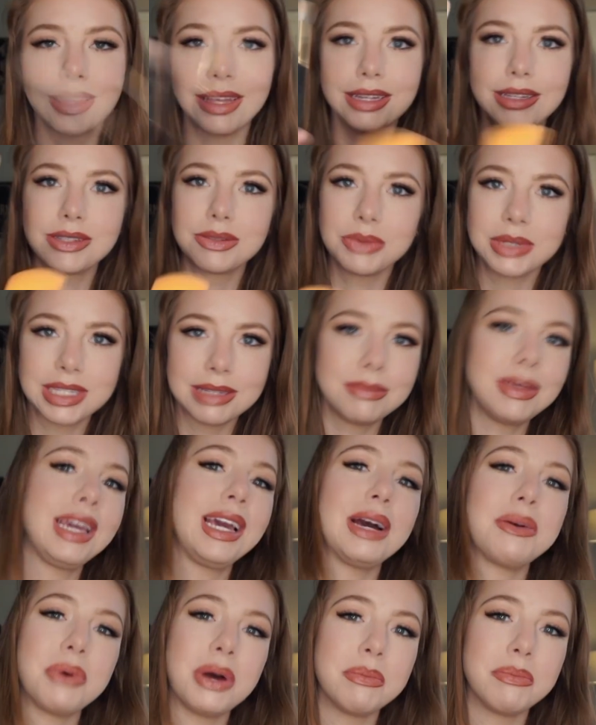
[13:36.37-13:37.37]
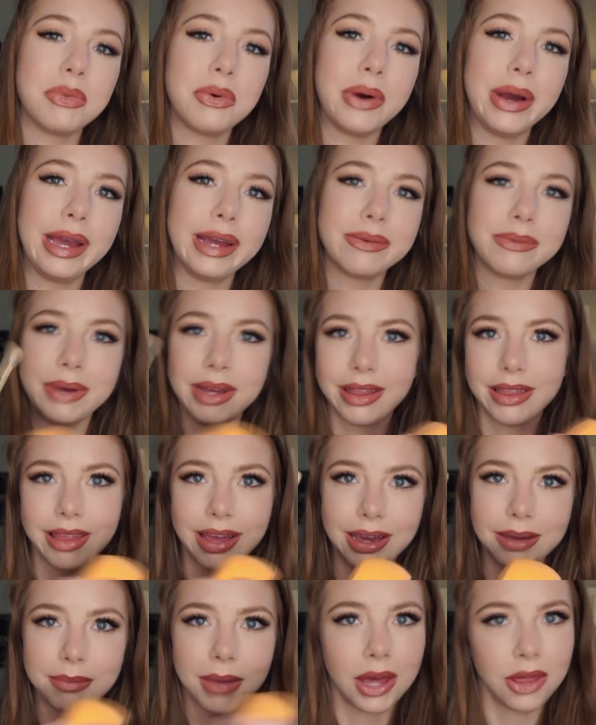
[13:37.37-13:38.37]
this was me at one point with
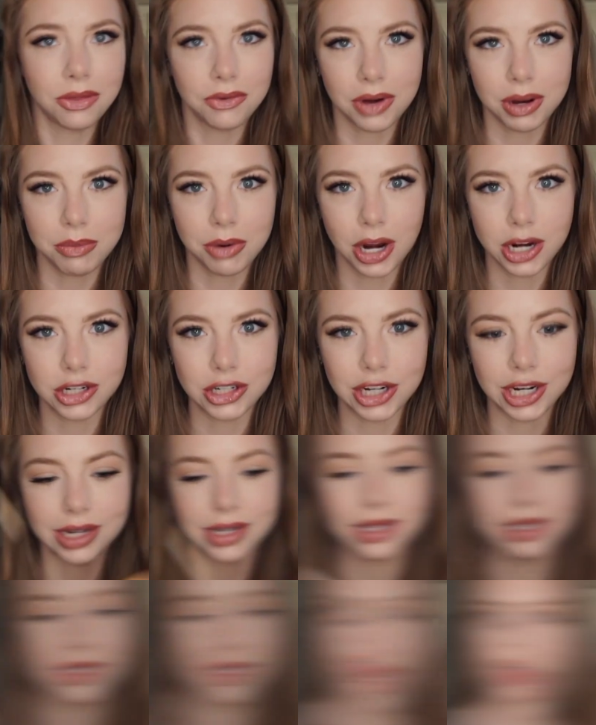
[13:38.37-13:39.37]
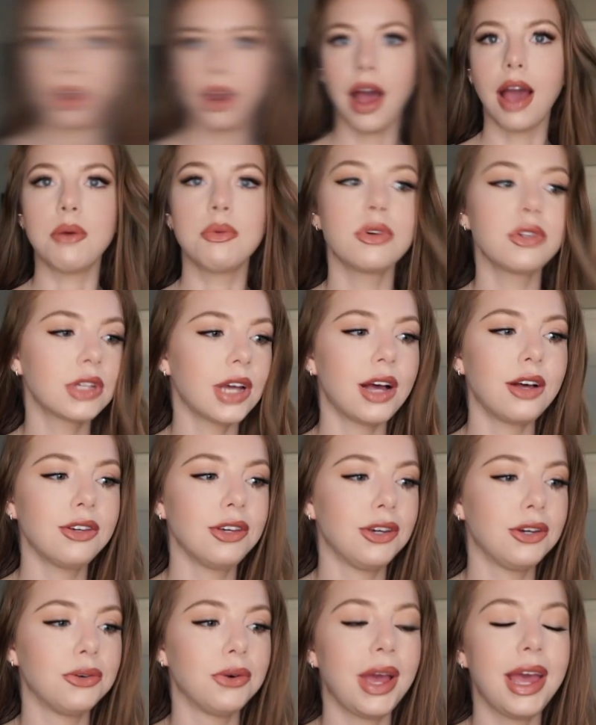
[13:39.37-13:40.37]
like my 3 brushes, and I will tell
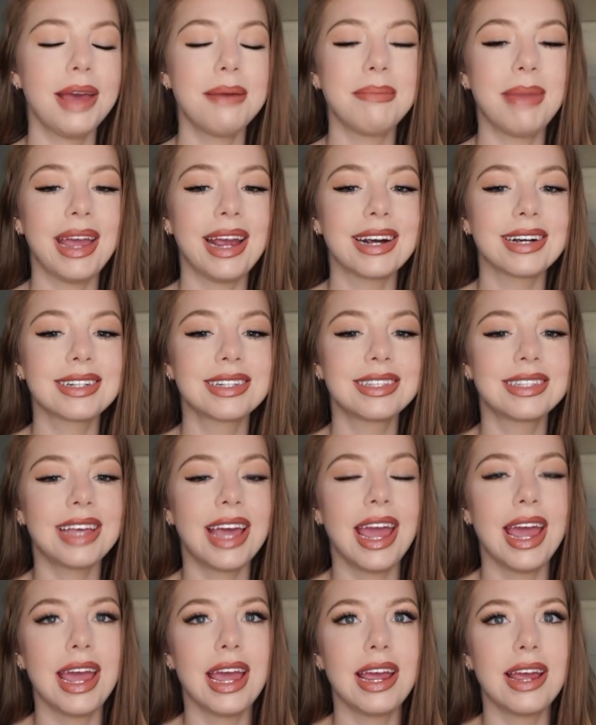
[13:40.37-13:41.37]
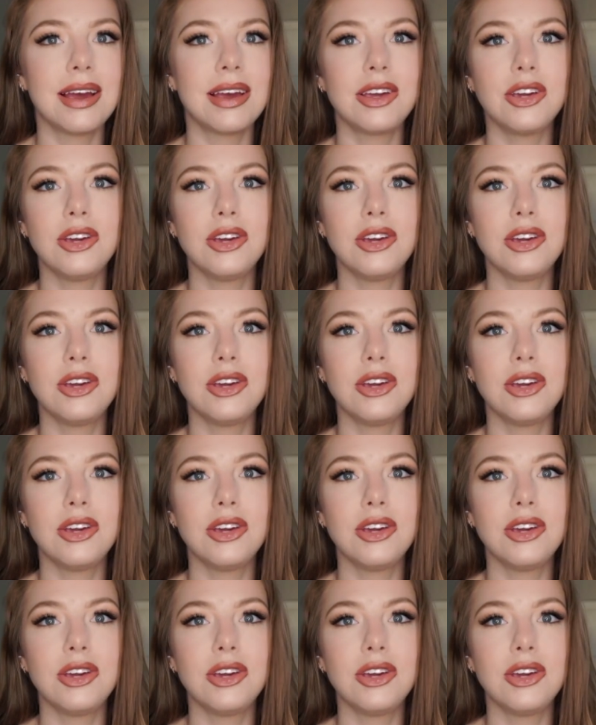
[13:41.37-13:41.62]
you it makes a